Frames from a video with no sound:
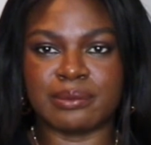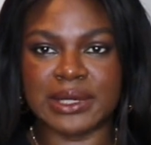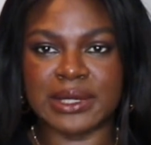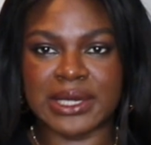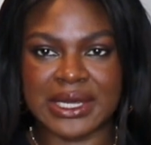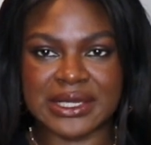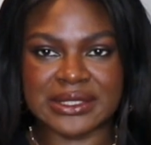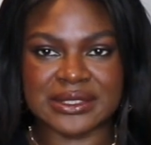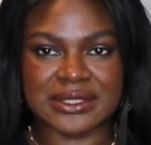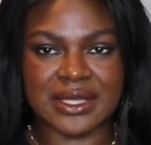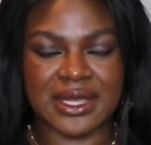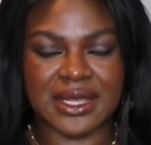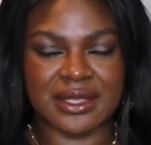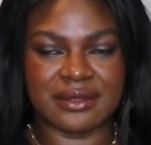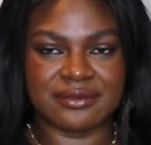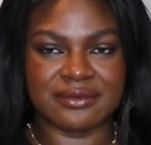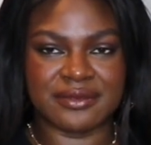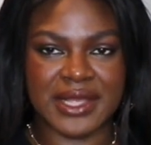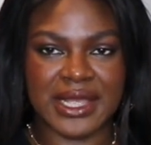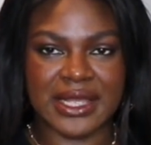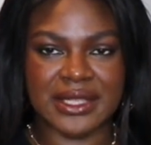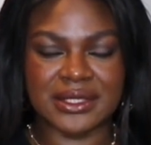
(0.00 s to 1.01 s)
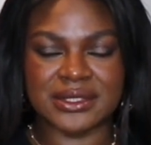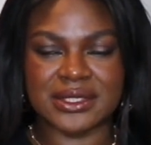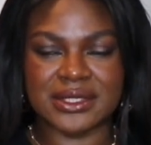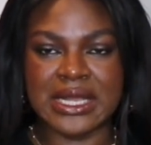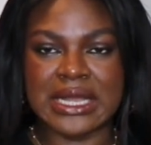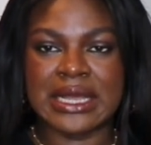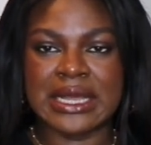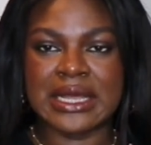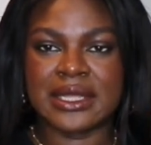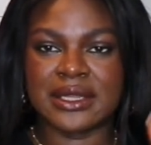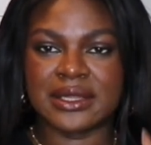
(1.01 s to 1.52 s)
a black tie event
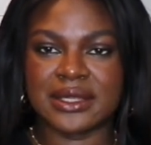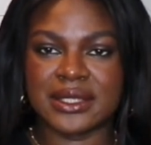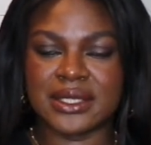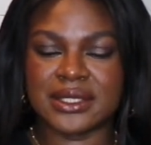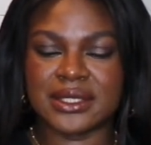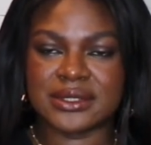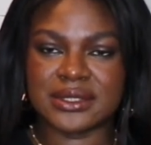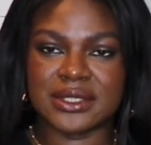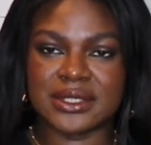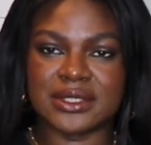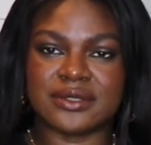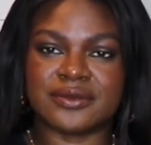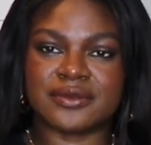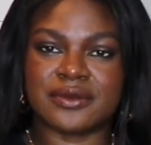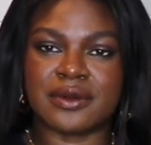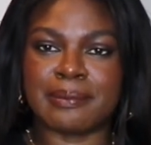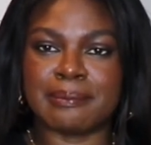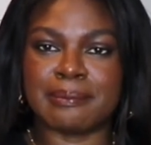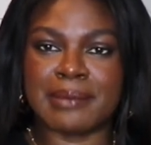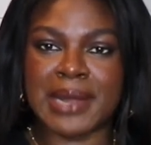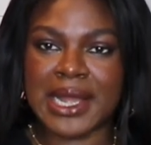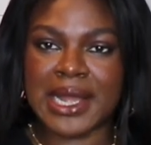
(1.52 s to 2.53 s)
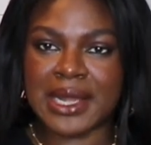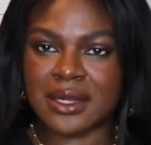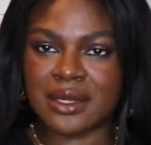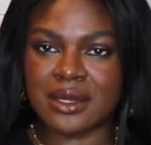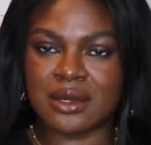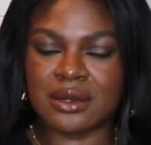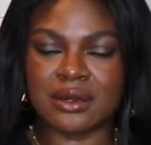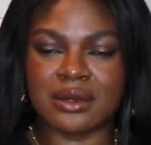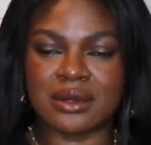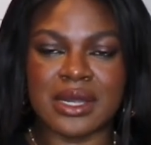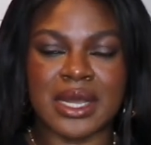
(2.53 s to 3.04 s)
this is from
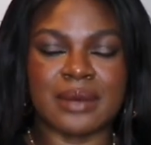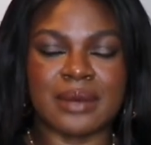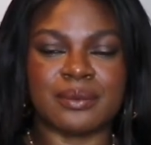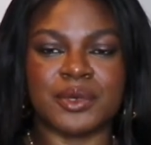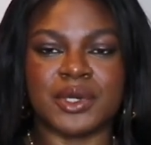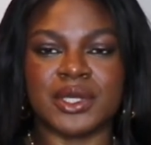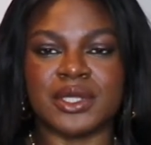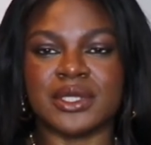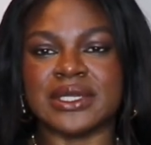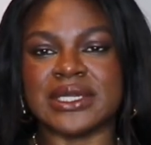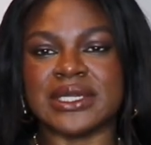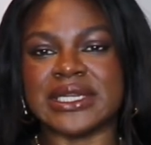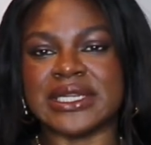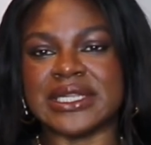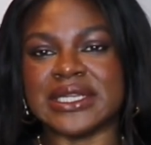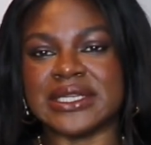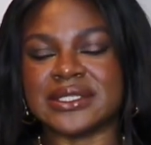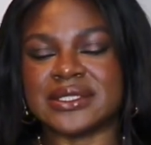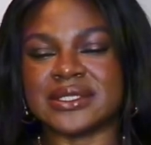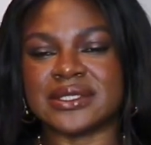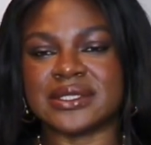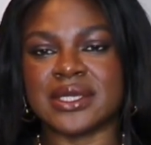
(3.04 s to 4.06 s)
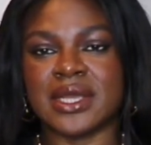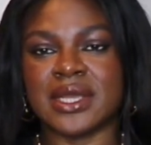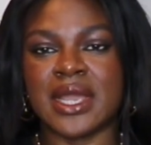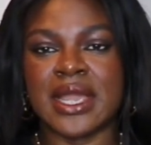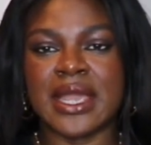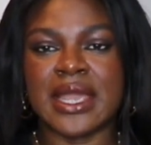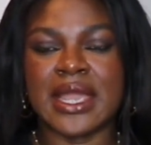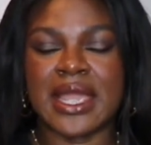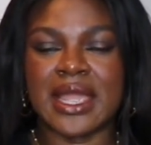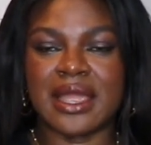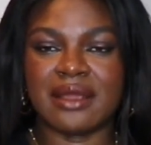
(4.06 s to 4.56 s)
mango i'm going to list
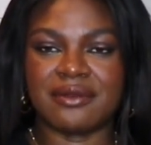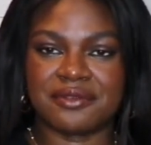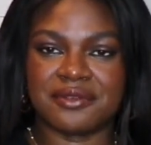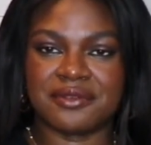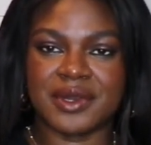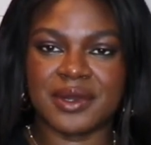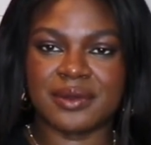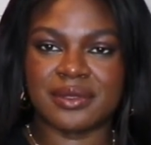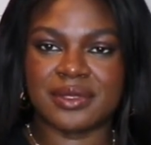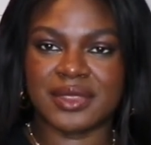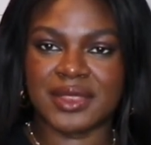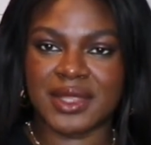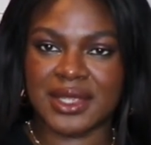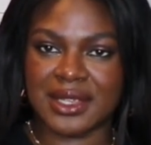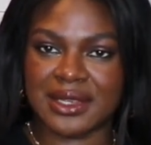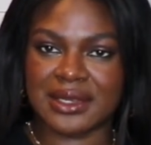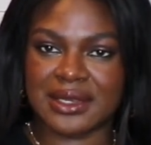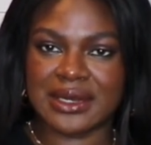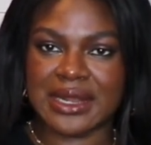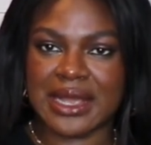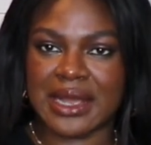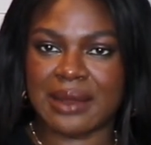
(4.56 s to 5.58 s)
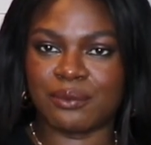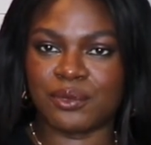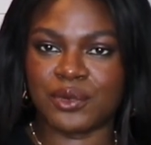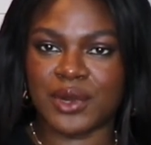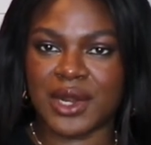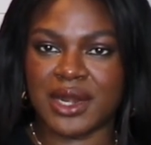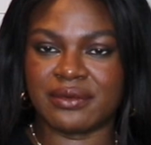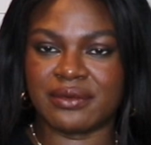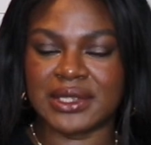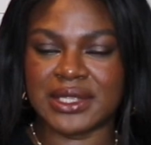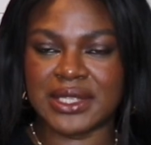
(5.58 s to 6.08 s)
everything i'm
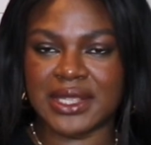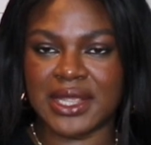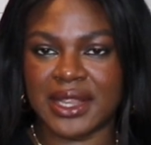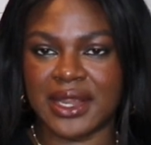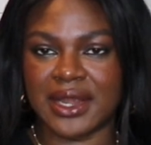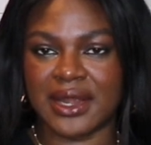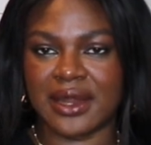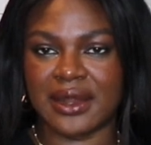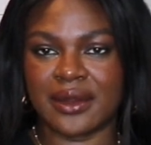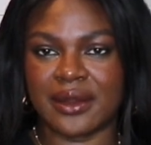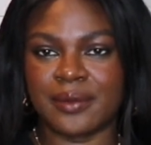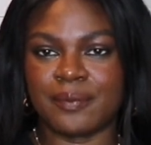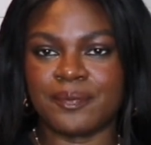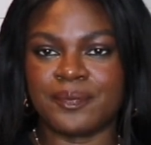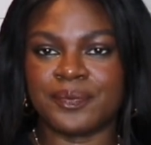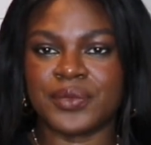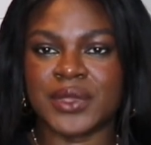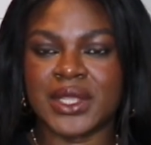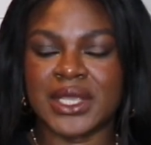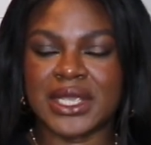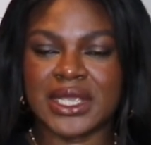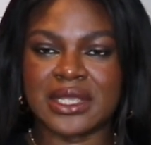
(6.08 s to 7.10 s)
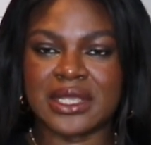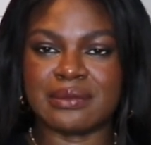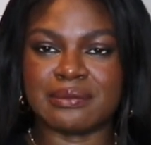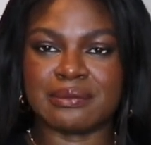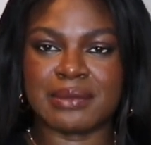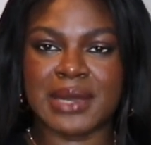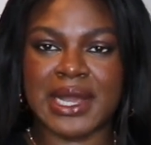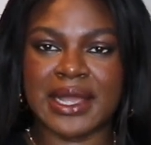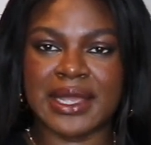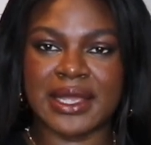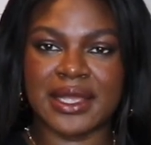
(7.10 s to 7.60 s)
wearing here in
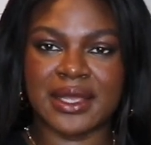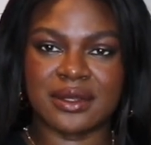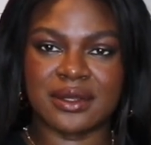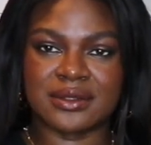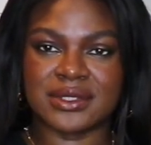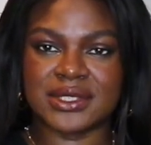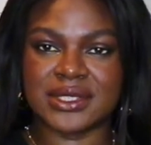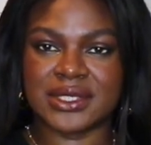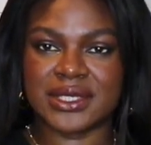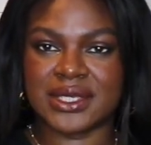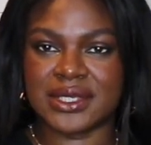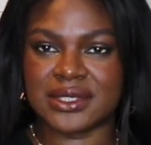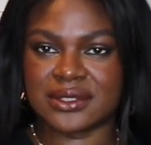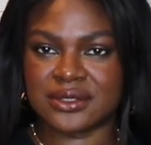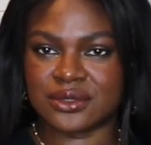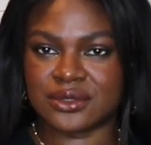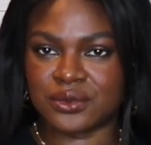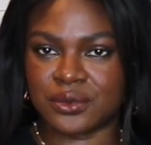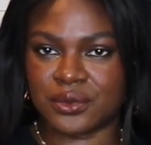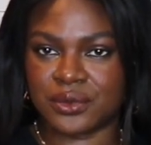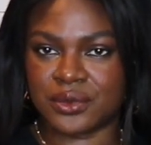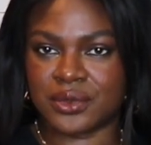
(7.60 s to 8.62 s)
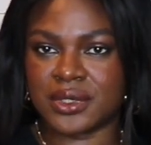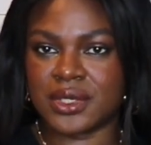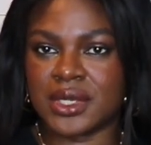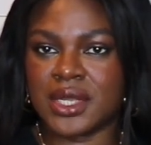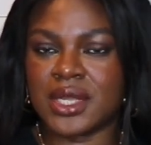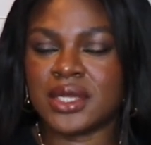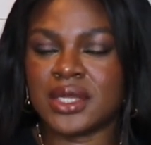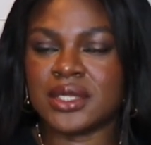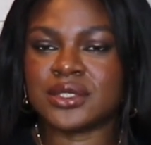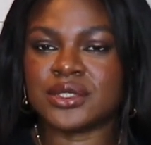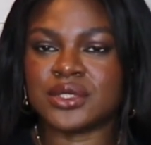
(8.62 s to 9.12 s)
my ltk store
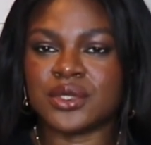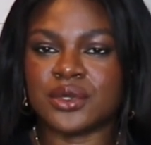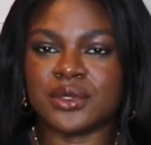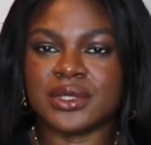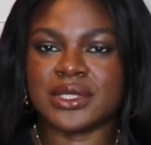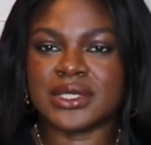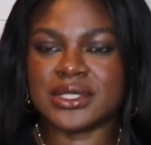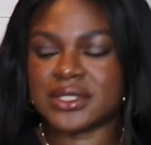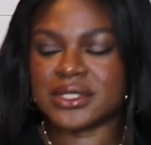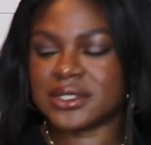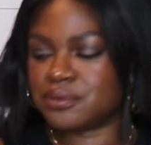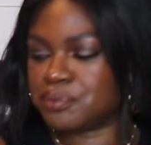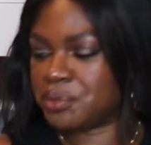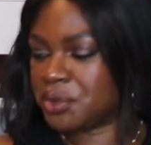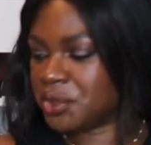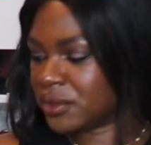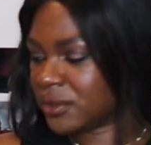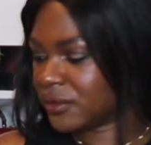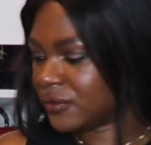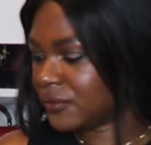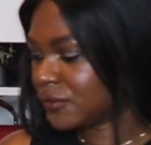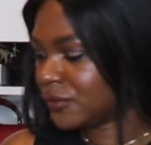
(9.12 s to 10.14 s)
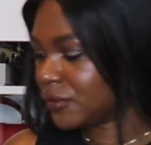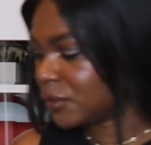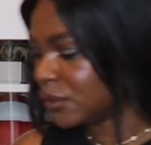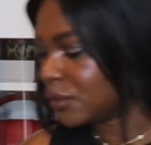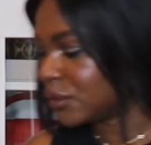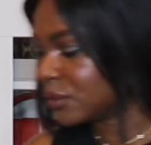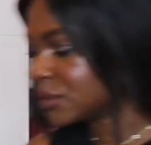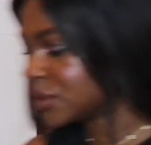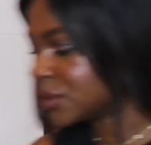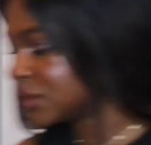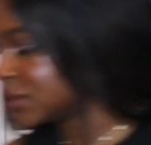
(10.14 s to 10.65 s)
so this is beautiful